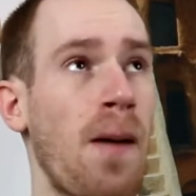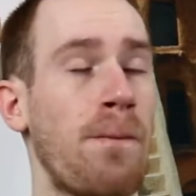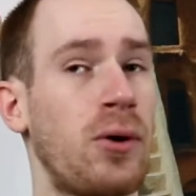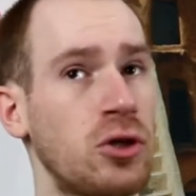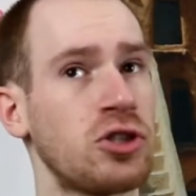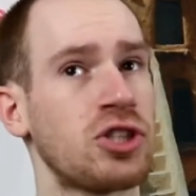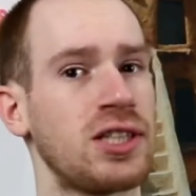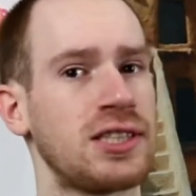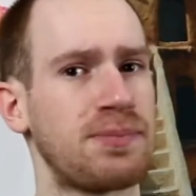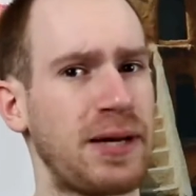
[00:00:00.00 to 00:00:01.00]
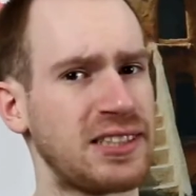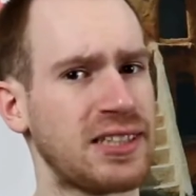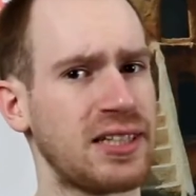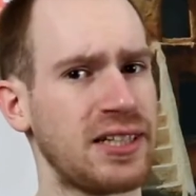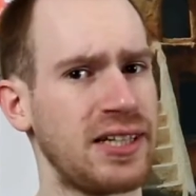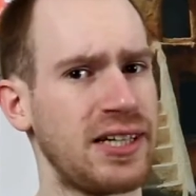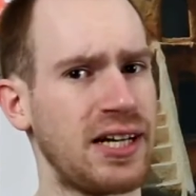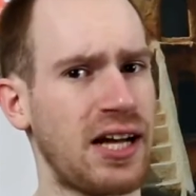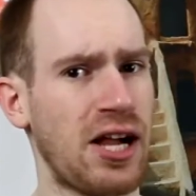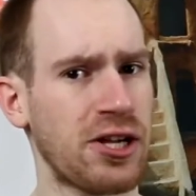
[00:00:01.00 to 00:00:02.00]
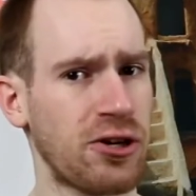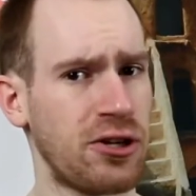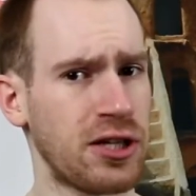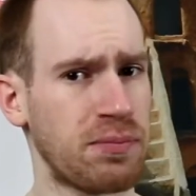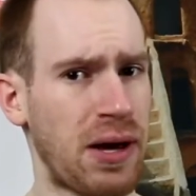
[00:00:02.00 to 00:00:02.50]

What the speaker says: punch is basically an alcoholic